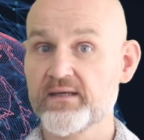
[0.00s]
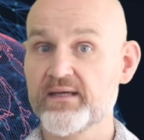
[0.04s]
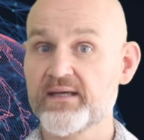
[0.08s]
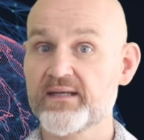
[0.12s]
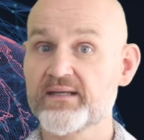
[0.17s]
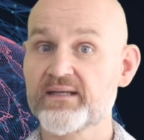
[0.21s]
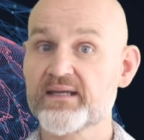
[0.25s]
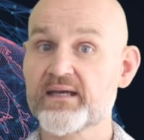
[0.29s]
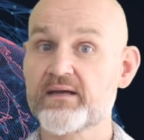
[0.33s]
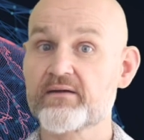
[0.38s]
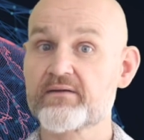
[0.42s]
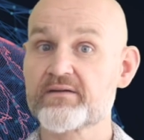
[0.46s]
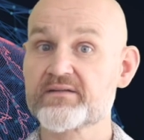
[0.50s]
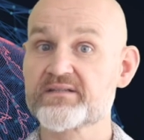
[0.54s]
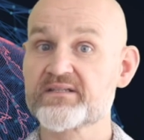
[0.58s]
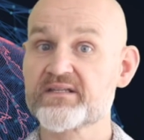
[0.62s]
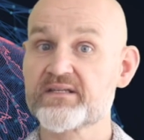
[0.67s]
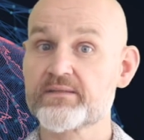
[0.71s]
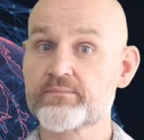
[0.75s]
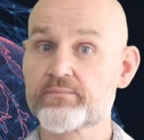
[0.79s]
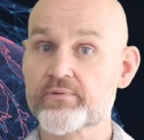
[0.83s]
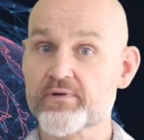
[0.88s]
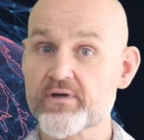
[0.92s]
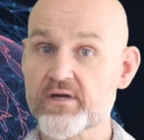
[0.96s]
and
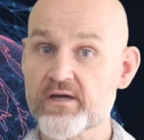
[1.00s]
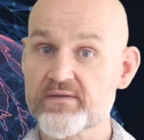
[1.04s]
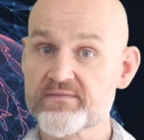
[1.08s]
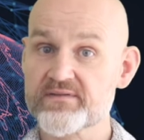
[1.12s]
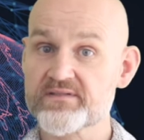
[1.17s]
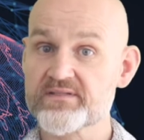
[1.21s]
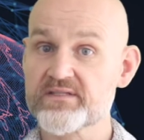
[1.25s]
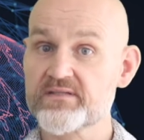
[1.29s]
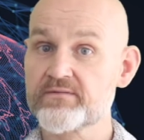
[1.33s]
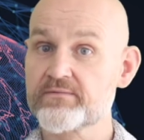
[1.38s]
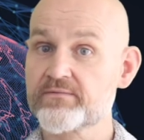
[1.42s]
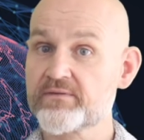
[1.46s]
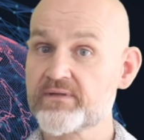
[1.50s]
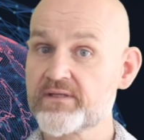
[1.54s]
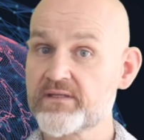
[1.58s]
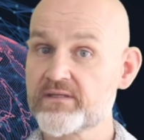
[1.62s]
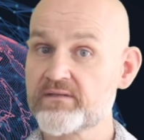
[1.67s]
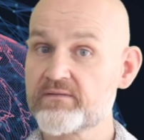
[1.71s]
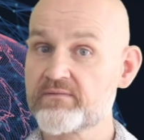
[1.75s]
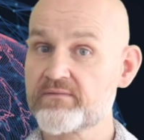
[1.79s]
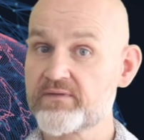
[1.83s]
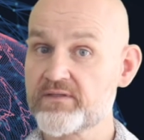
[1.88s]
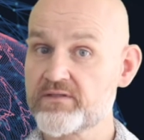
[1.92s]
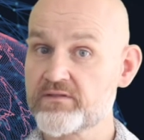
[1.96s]
guarantee privacy for
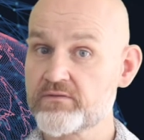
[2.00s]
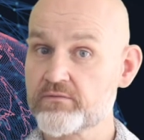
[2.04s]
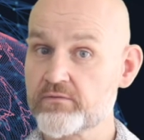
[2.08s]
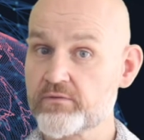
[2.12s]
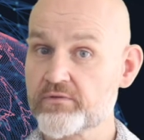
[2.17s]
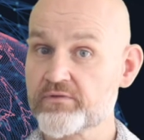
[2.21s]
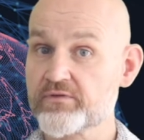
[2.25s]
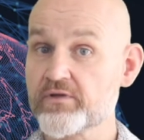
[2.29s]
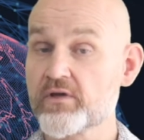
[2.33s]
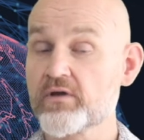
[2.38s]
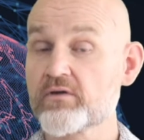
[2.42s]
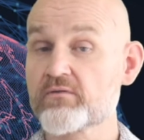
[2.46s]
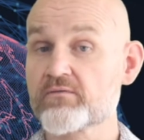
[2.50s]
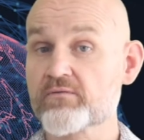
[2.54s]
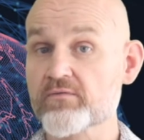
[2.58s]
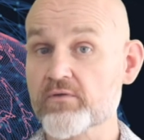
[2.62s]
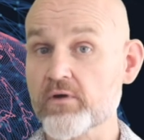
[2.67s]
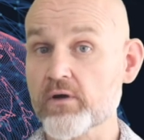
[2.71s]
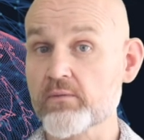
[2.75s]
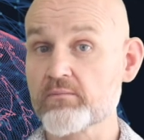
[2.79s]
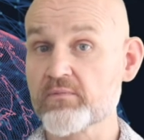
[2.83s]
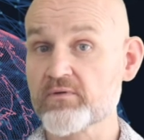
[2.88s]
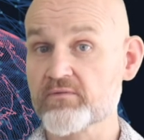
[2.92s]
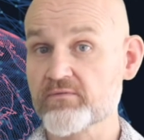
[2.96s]
individuals
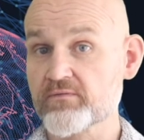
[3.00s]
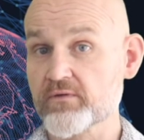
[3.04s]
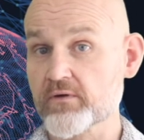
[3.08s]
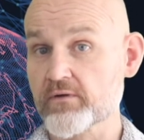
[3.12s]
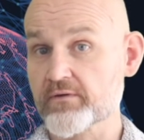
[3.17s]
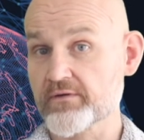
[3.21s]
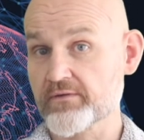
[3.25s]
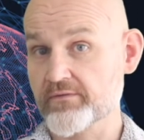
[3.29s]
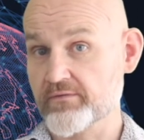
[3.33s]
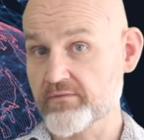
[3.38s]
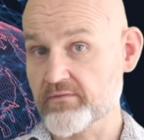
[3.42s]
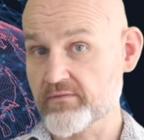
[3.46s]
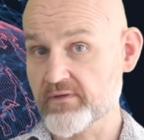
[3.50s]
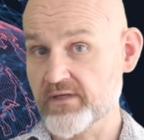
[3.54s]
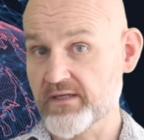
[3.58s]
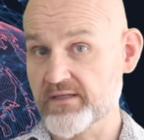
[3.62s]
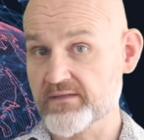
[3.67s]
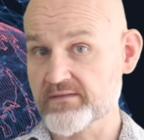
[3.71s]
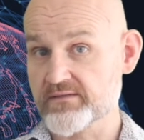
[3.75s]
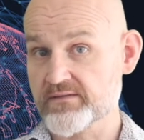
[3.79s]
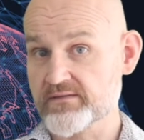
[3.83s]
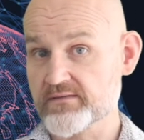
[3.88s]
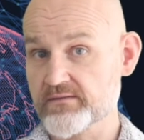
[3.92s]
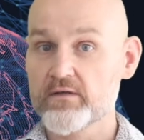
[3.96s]
from foreign
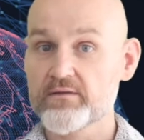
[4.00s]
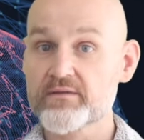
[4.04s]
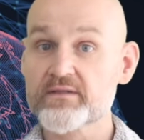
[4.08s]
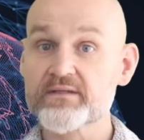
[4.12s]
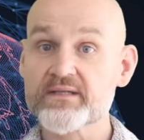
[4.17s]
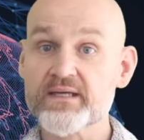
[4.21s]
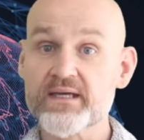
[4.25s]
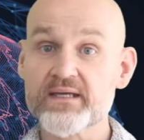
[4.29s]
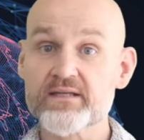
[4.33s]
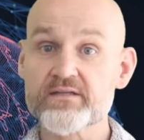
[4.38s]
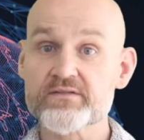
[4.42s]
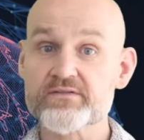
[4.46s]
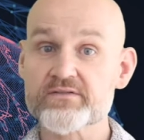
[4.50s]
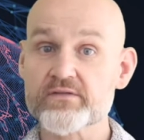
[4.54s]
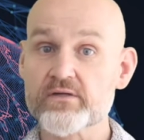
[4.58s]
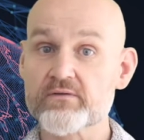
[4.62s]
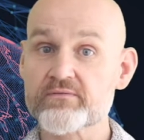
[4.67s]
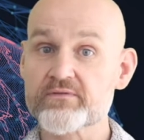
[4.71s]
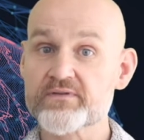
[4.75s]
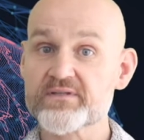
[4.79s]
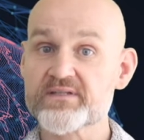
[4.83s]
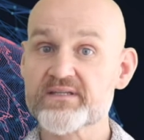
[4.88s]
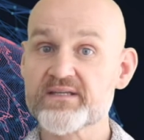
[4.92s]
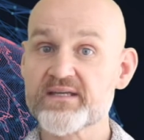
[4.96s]
threats. The data
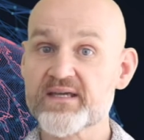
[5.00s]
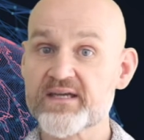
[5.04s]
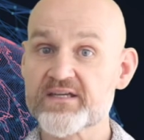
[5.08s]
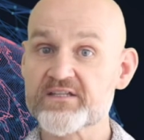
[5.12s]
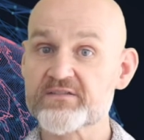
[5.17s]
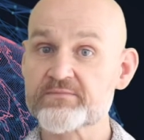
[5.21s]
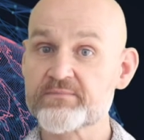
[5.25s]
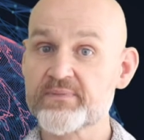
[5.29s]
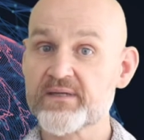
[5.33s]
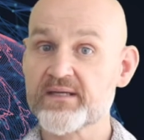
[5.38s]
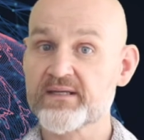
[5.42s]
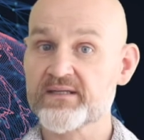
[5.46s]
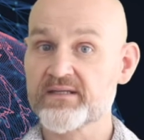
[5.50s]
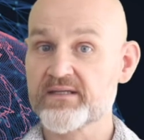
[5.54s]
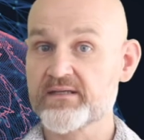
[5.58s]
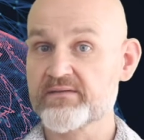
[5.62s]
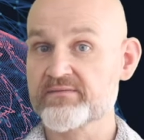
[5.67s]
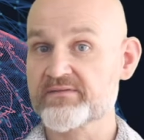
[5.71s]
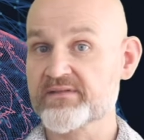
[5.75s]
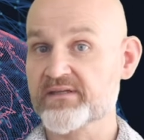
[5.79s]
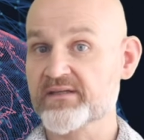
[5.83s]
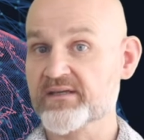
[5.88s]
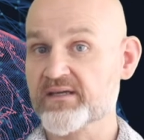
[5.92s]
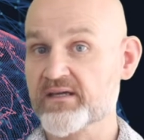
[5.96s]
sovereignty aspect
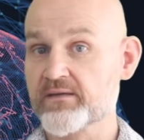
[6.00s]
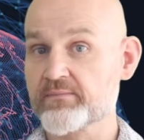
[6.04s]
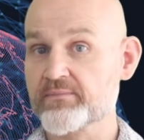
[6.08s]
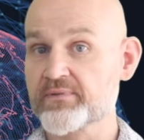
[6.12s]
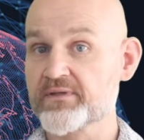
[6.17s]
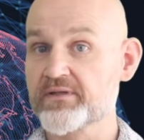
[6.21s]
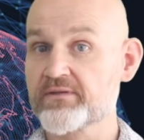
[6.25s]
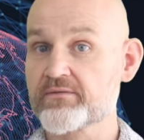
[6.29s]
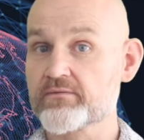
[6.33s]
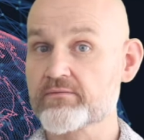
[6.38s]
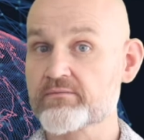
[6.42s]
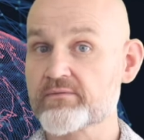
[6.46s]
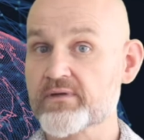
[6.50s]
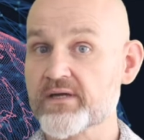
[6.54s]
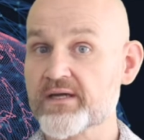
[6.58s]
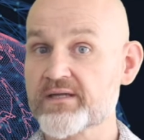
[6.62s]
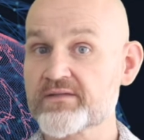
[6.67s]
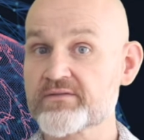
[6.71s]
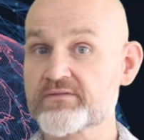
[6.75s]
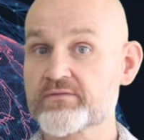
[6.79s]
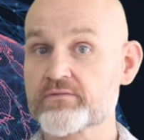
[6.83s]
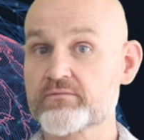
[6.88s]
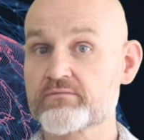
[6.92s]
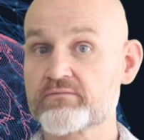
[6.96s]
gives a company the
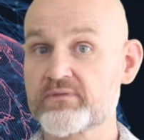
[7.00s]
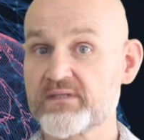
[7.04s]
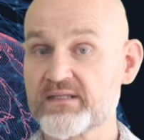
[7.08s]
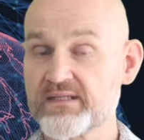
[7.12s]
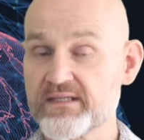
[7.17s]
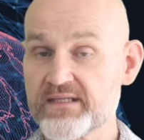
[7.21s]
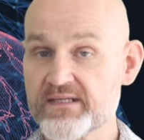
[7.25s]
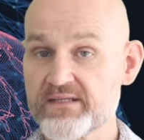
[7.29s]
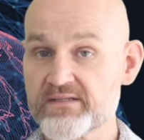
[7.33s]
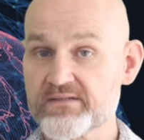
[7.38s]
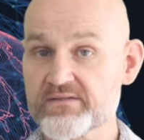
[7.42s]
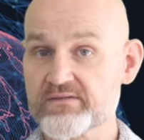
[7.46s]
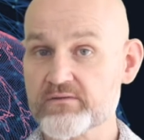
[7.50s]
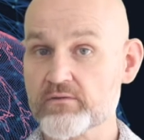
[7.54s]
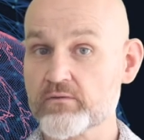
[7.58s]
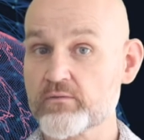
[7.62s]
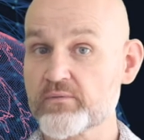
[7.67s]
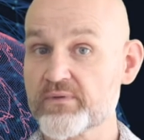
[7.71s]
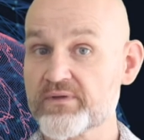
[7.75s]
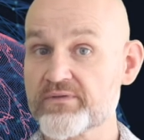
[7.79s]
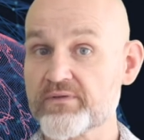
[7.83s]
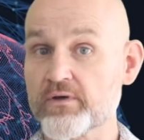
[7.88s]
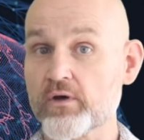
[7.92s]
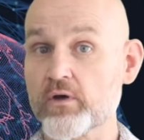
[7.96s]
right to release or
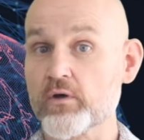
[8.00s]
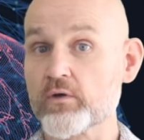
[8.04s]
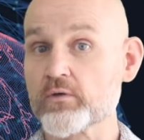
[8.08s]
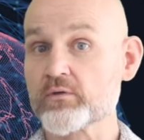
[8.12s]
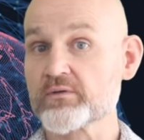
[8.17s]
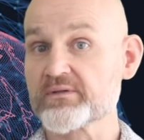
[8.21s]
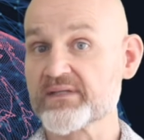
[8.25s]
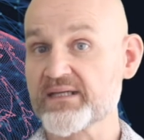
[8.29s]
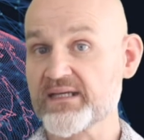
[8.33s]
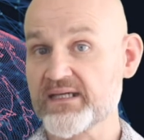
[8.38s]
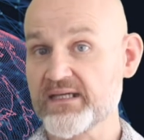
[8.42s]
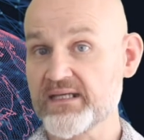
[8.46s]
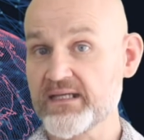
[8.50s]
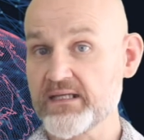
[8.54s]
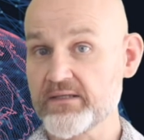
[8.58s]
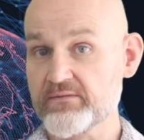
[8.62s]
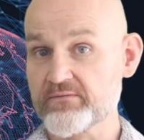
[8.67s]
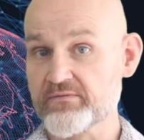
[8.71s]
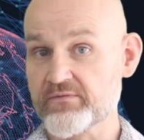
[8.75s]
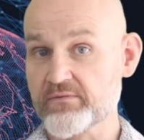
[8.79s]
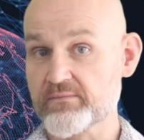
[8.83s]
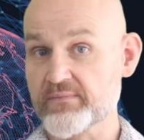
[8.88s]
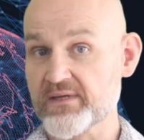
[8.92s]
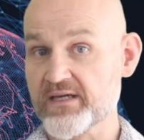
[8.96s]
withhold any
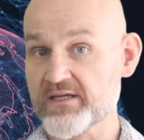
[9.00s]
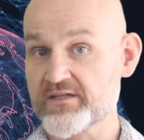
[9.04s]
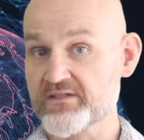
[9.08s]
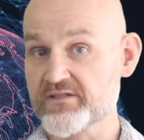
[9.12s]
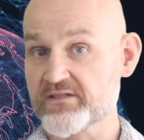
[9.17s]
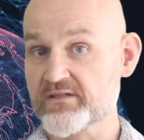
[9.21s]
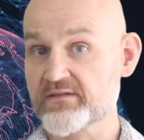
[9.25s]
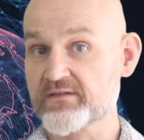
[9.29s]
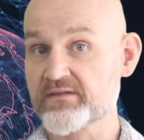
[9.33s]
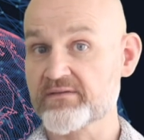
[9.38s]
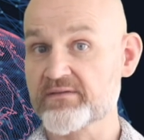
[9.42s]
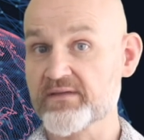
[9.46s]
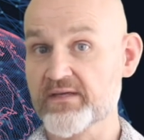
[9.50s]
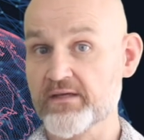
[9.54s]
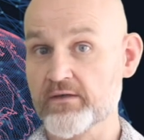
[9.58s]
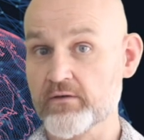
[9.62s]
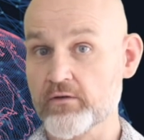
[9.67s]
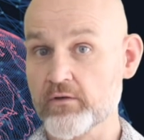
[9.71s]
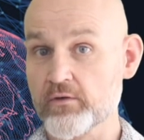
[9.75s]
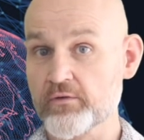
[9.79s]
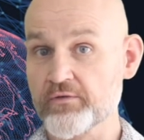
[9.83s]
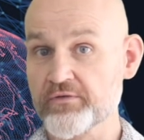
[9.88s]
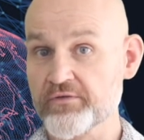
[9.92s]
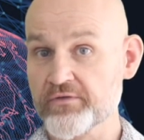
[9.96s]
information that they
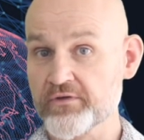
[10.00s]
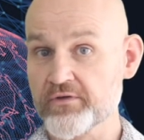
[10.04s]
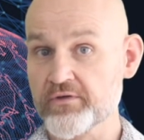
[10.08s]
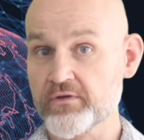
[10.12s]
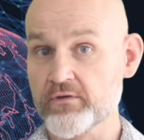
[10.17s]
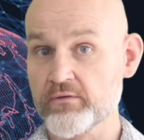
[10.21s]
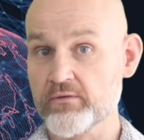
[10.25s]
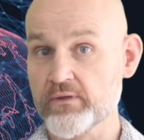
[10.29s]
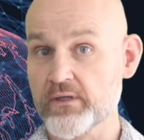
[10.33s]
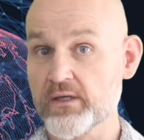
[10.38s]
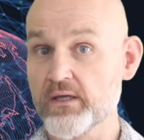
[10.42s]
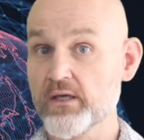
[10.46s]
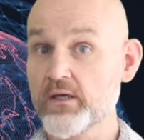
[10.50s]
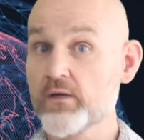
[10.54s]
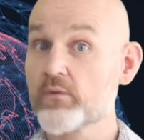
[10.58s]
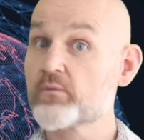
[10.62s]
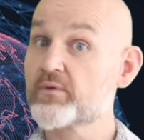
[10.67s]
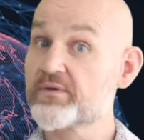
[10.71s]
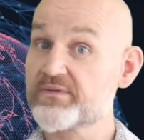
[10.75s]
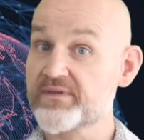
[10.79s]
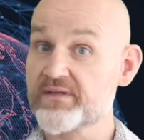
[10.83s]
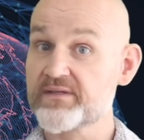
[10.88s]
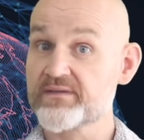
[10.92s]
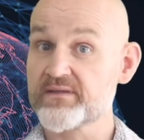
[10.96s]
hold secure
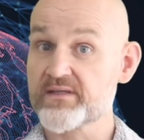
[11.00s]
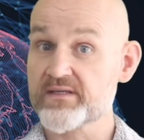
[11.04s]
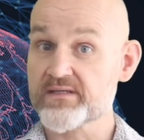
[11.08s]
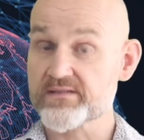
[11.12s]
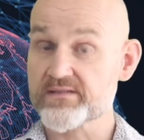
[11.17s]
within their